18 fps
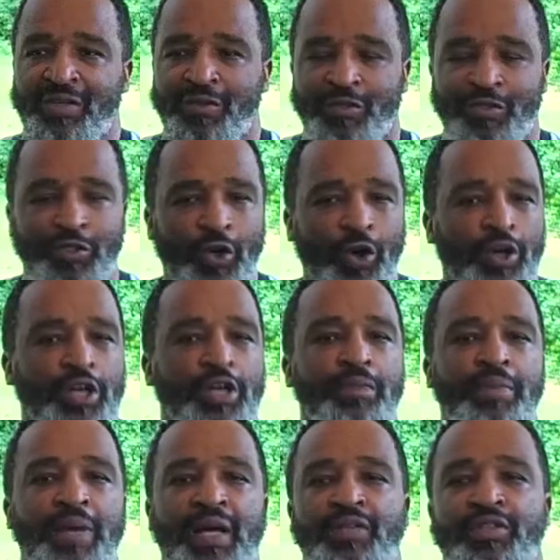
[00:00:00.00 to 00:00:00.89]
Talking
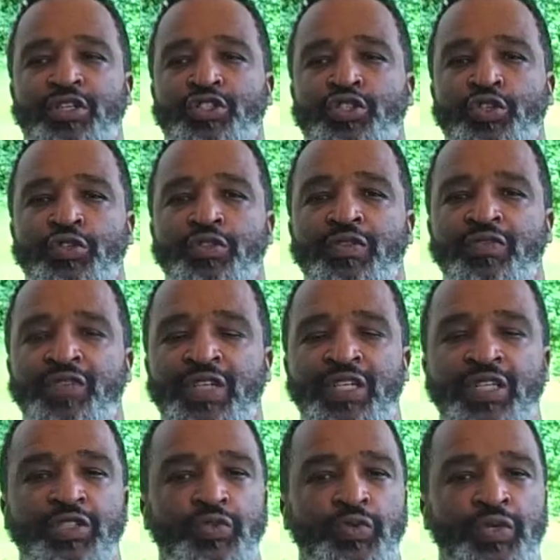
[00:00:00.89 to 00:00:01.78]
about the children of
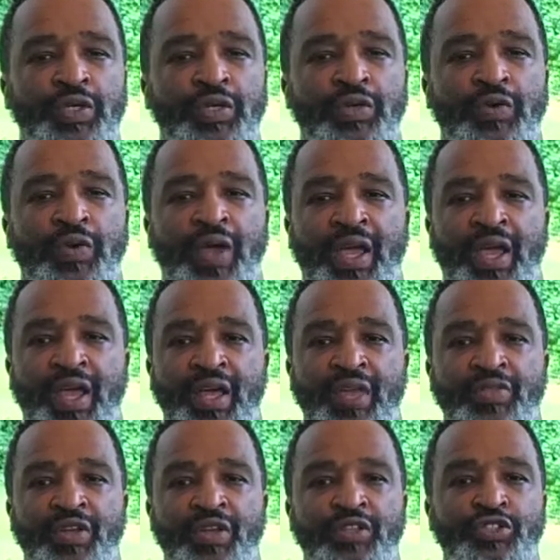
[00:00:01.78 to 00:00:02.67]
Israel
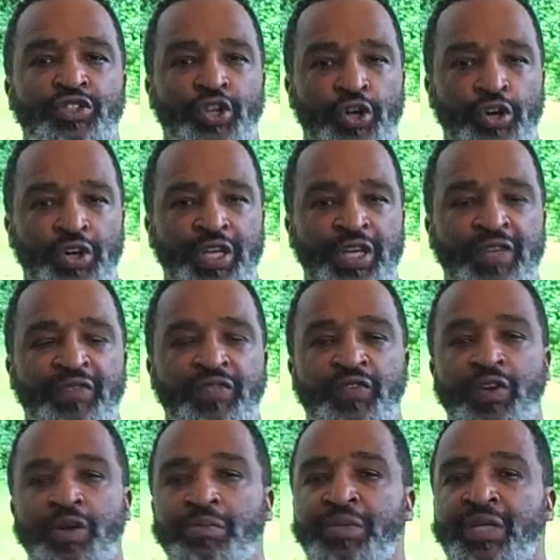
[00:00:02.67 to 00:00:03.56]
and their journey
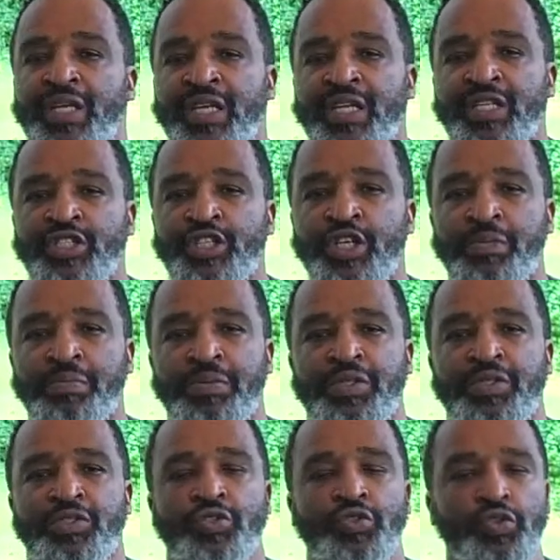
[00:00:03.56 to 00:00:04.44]
from Egypt
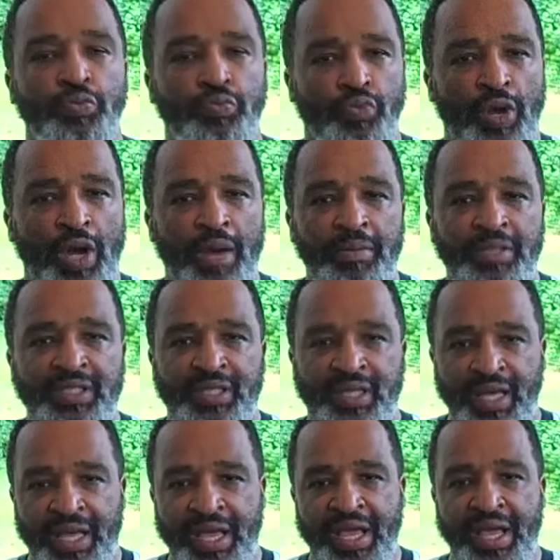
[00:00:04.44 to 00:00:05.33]
to the promised
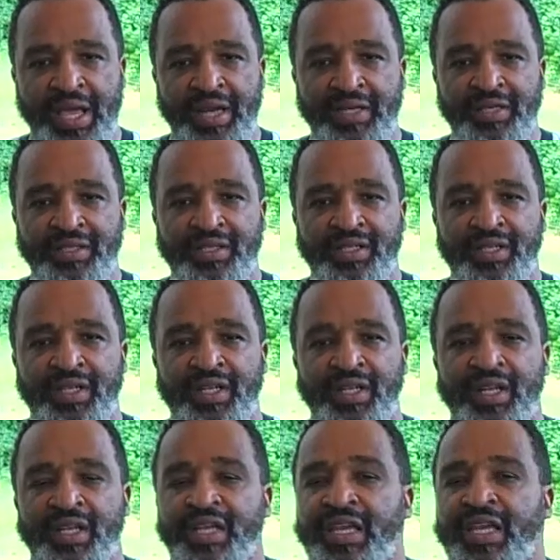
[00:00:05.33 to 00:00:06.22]
land.
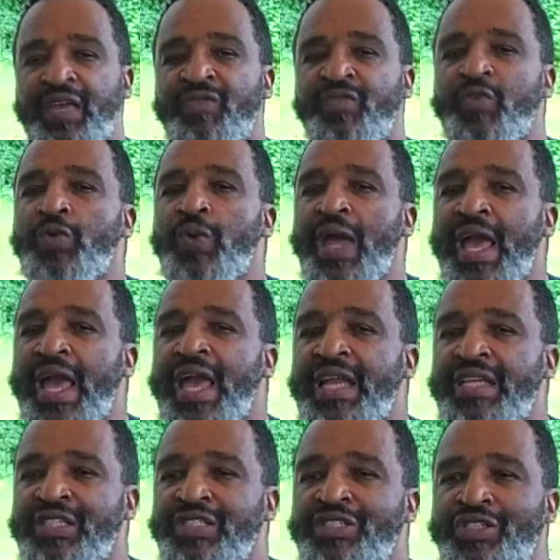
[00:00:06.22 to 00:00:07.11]
If you
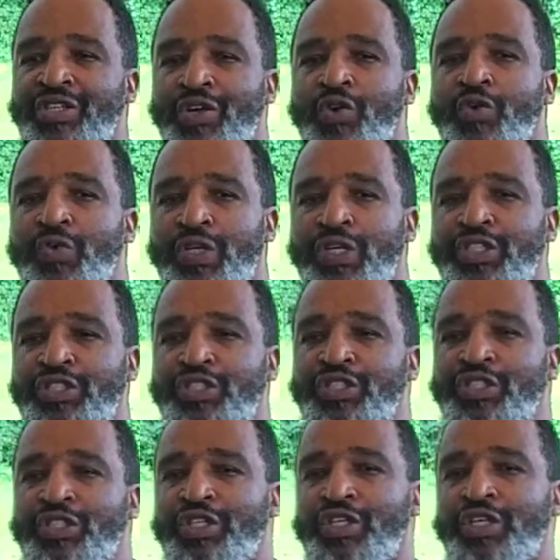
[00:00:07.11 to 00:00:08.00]
hadn't noticed,
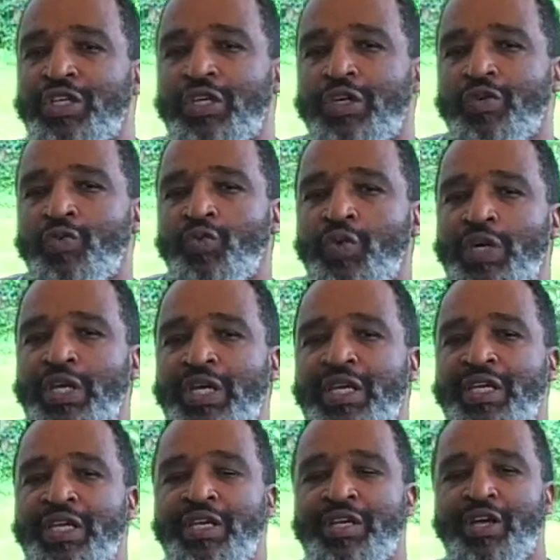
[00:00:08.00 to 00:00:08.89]

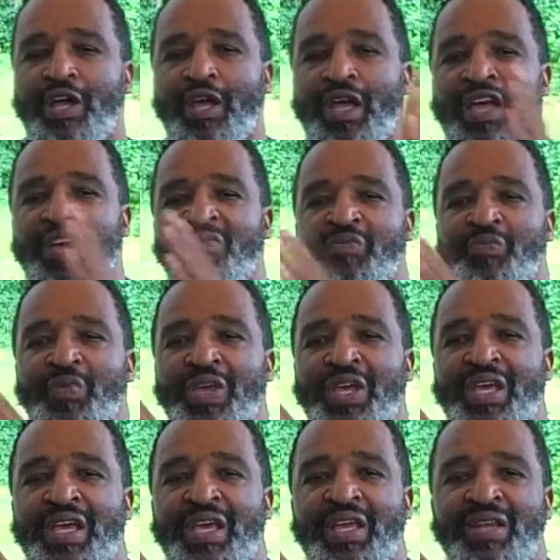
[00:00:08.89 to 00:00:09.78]
we have
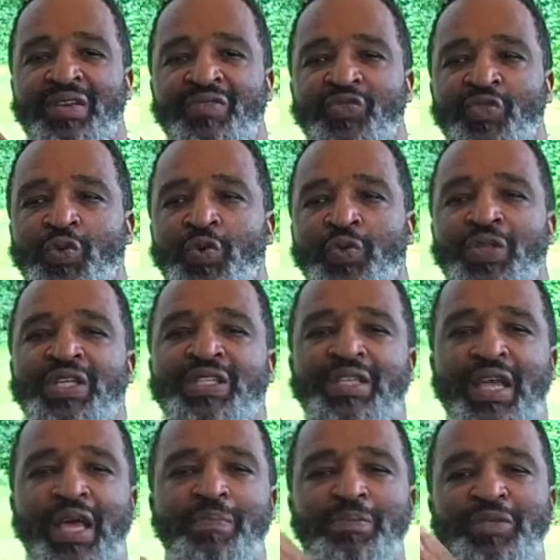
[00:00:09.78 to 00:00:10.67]
been, through
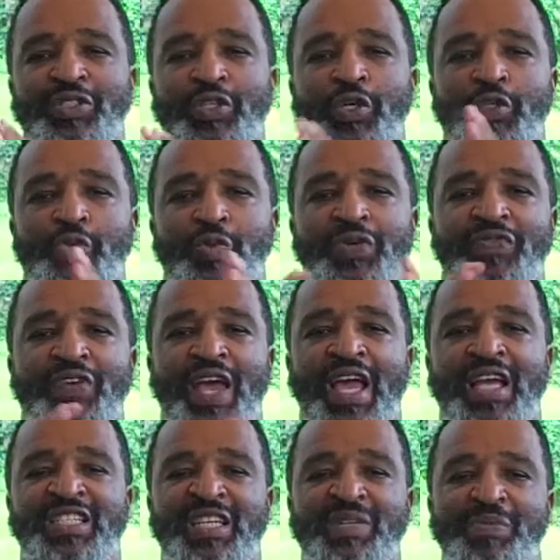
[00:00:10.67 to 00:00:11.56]
these episodes, we've
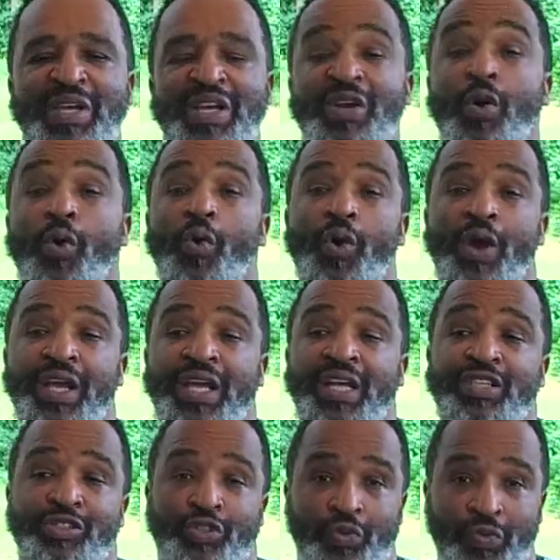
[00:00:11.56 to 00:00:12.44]
actually been going
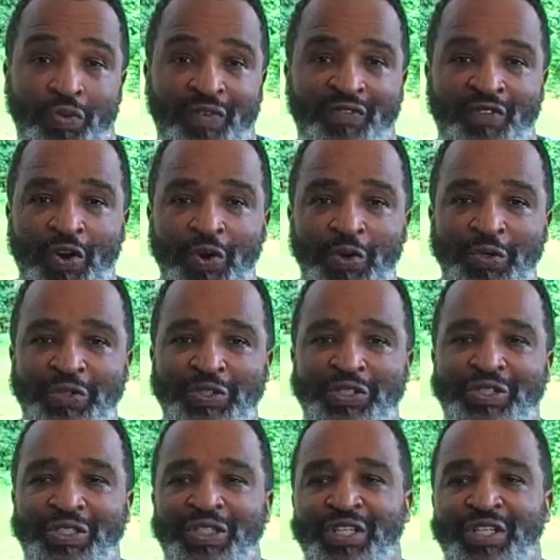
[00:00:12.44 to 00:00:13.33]
into reverse.